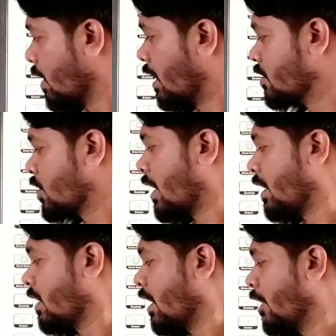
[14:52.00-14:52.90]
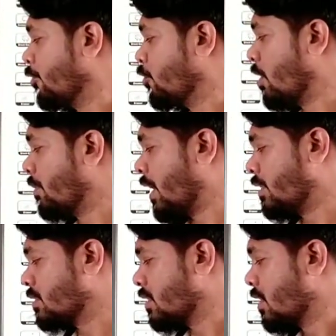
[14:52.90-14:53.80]
hill shading and form
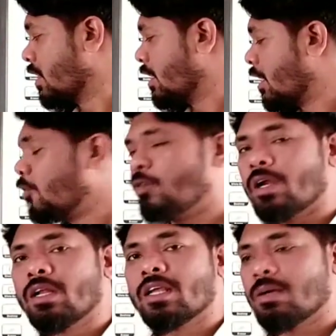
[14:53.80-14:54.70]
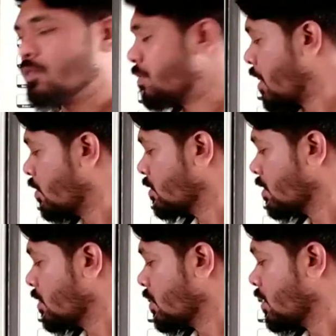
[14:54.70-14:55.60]
lines. Now finally comes
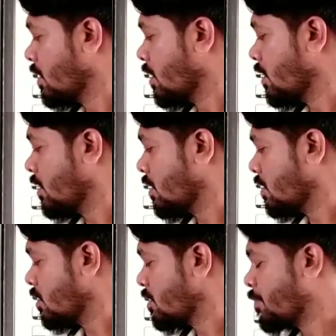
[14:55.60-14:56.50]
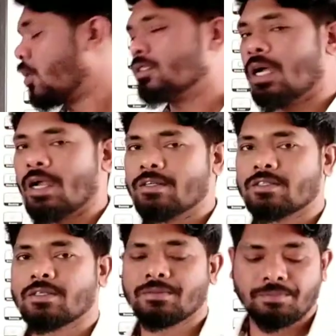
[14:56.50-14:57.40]
about the spot
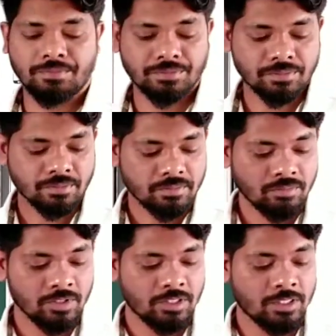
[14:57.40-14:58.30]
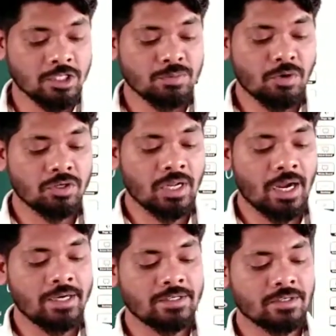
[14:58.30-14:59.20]
heights. These spot
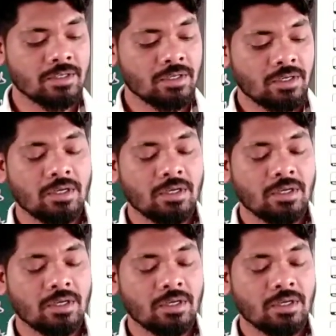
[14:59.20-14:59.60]
heights